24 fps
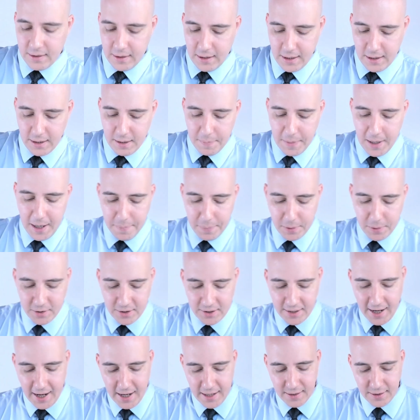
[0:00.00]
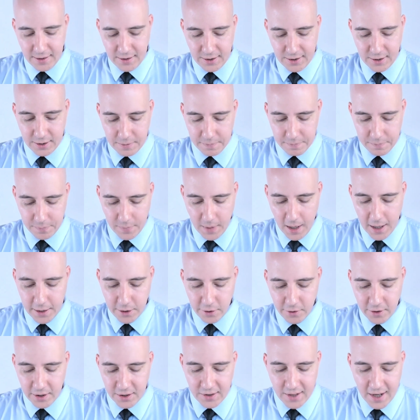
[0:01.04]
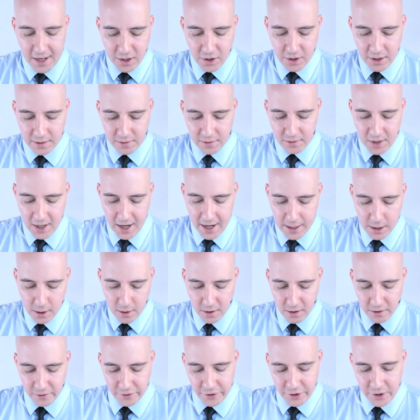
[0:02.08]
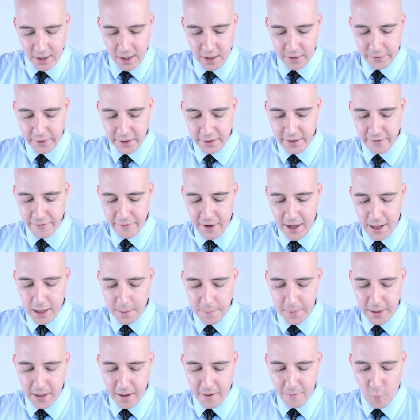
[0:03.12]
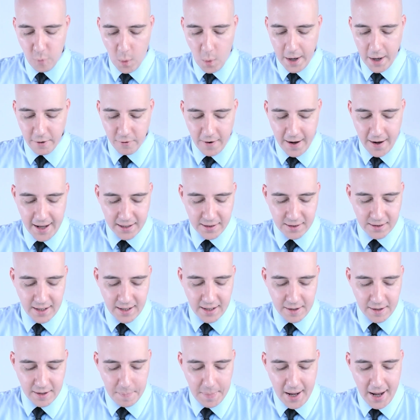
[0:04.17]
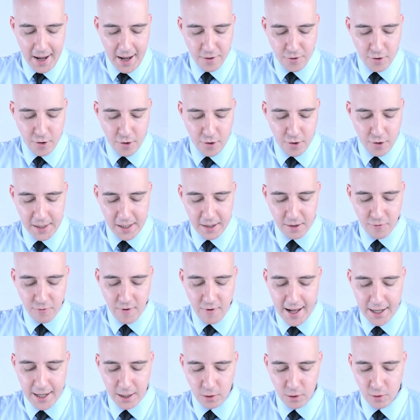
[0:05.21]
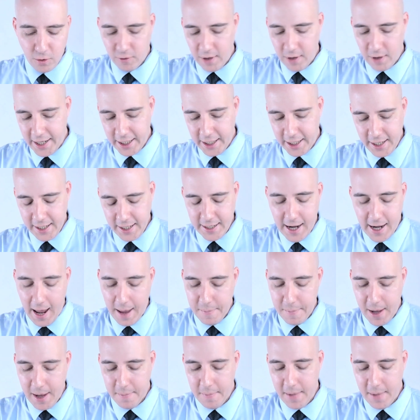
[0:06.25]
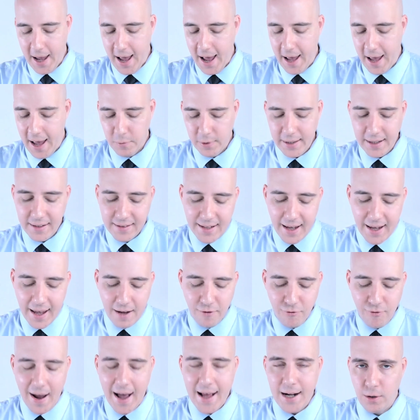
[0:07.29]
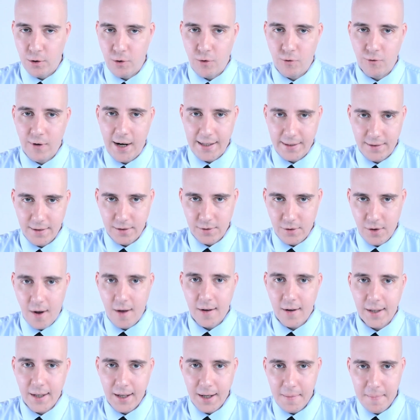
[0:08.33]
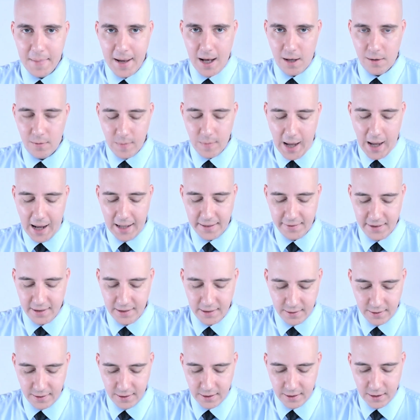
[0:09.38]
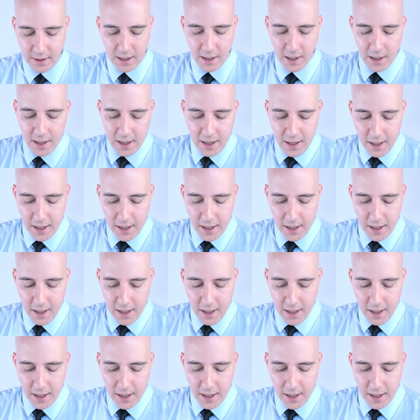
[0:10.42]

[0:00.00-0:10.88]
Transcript: the paper says, under a section titled "The Development of White Rex and the Pan-European Radical Right in MMA." When they say radical right, they're talking about Nazis.